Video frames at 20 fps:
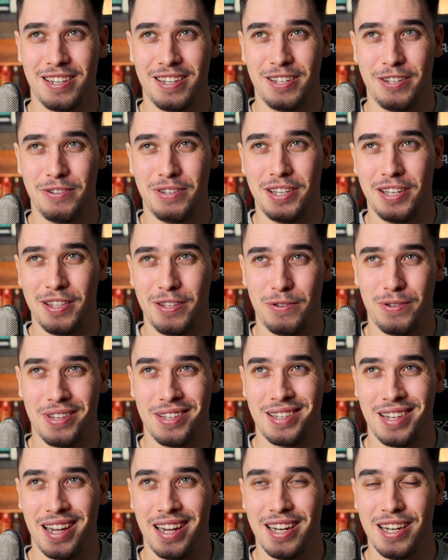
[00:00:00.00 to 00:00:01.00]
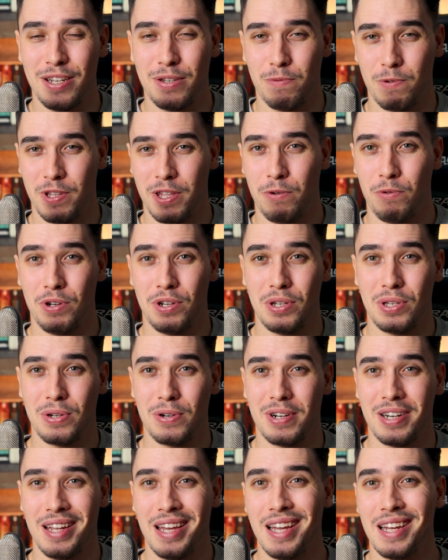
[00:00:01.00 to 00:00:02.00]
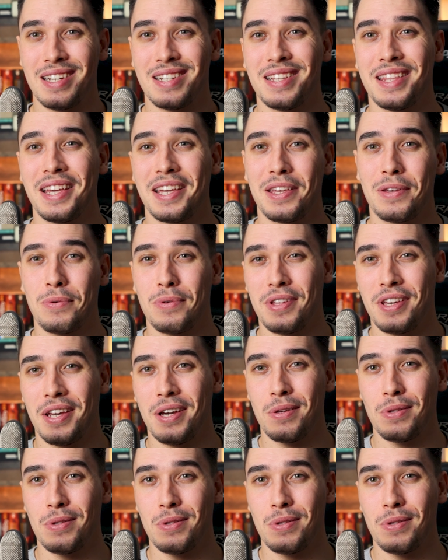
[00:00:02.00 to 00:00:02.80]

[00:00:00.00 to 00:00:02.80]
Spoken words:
you see in those societies where they reach a certain age and they kill the